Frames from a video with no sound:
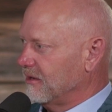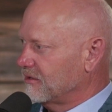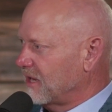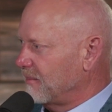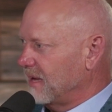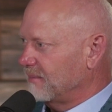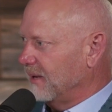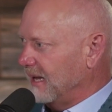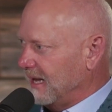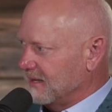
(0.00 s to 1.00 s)
here's how I make
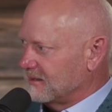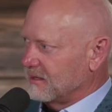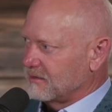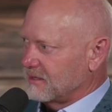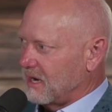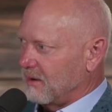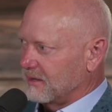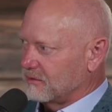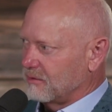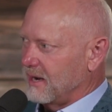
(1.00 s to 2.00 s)
plans, here's how
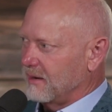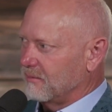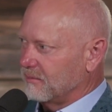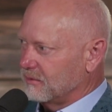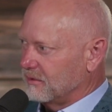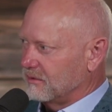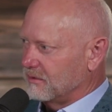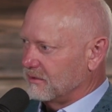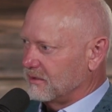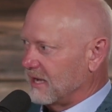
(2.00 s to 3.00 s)
I try
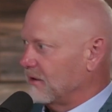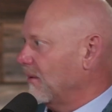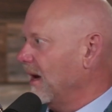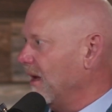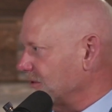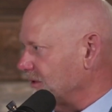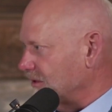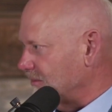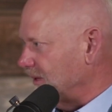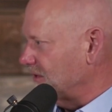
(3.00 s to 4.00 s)
to take ground, so
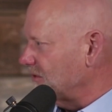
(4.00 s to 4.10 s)
to speak?